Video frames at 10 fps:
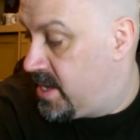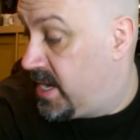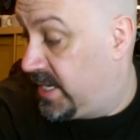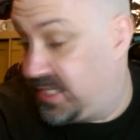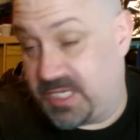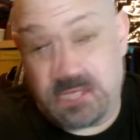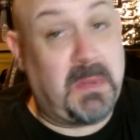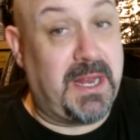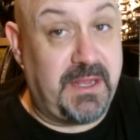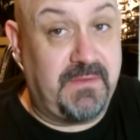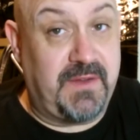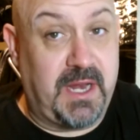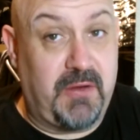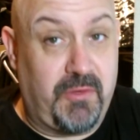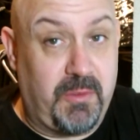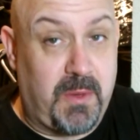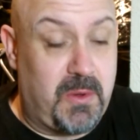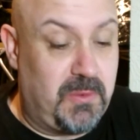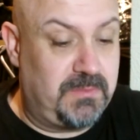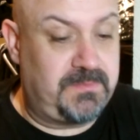and it says plenty of vanilla on the bottle,